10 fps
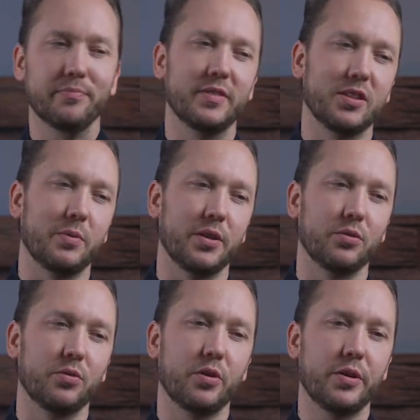That's why no
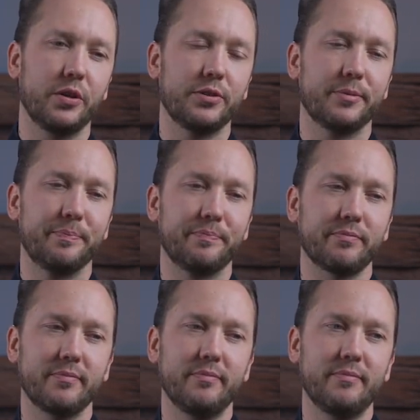tutorials.
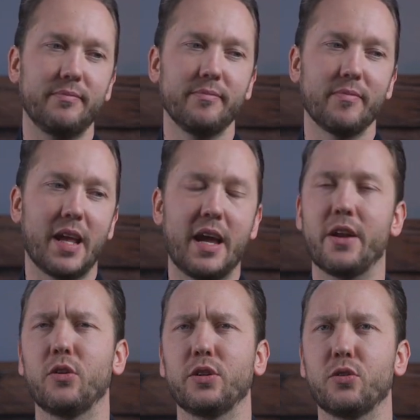And
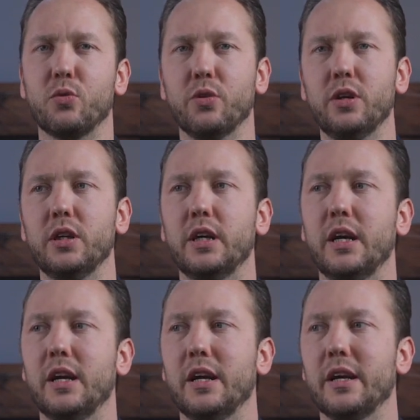on the tour,
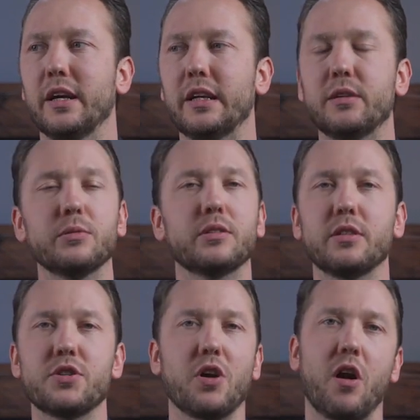it was
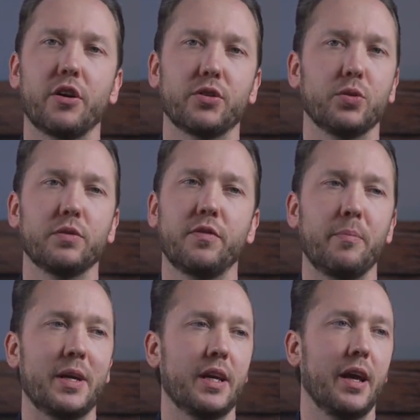such a hard tour for
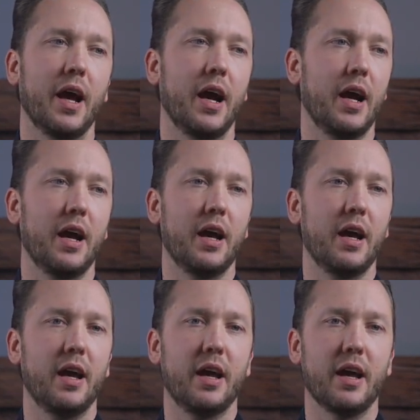me.
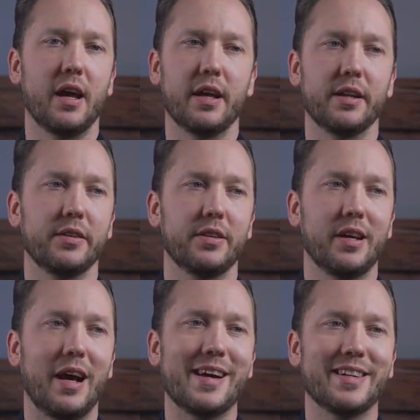And
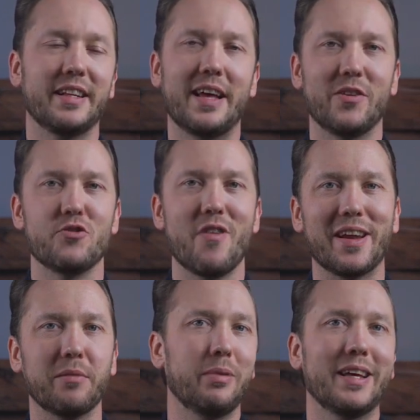I didn't have a
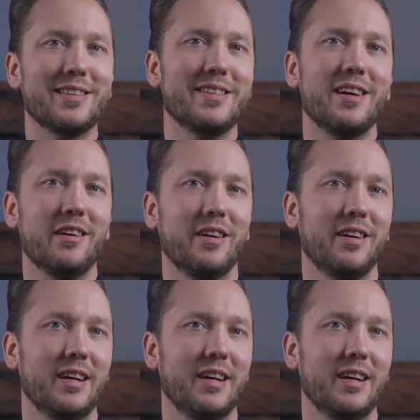training place there.